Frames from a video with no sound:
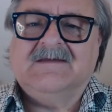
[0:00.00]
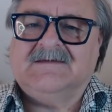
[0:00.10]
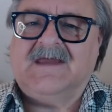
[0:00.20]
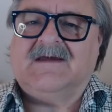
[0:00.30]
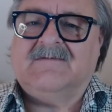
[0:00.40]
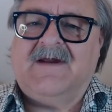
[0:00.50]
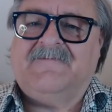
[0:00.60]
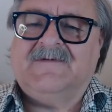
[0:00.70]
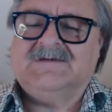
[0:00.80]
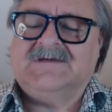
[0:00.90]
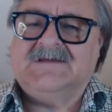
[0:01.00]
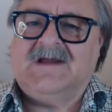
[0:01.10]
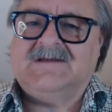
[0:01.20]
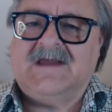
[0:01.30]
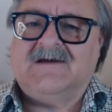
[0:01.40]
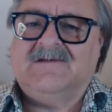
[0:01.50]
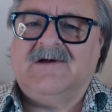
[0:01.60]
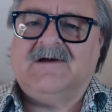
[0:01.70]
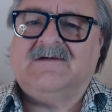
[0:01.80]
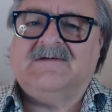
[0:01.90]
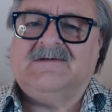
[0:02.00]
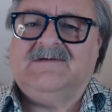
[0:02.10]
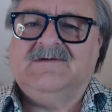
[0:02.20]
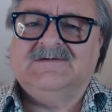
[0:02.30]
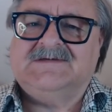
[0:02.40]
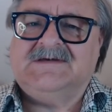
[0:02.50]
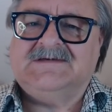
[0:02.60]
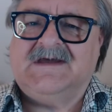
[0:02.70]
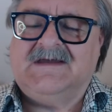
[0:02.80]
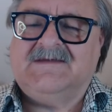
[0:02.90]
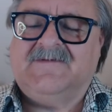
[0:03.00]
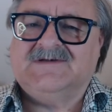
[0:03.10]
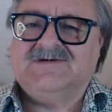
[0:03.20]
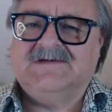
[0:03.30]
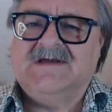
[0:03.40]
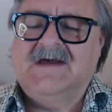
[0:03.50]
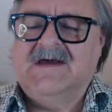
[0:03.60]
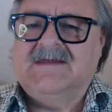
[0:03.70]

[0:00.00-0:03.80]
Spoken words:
Take a reference in there, take a look, use these individuals.